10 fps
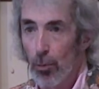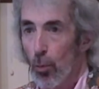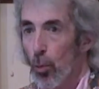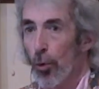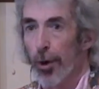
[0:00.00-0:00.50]

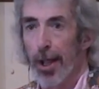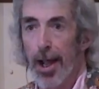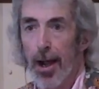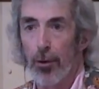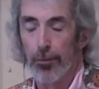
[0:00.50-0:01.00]
worn
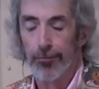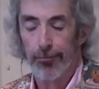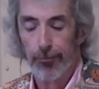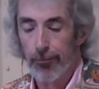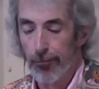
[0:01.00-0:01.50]
out,
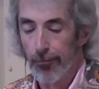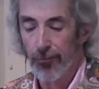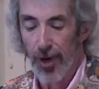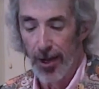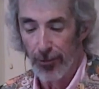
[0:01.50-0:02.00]

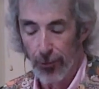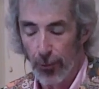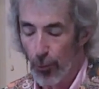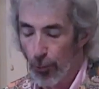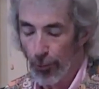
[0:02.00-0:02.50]

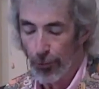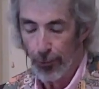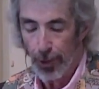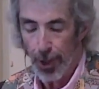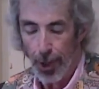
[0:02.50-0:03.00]
frazzled, worn
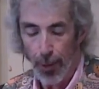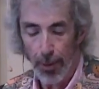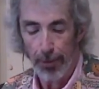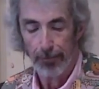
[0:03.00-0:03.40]
to a nub.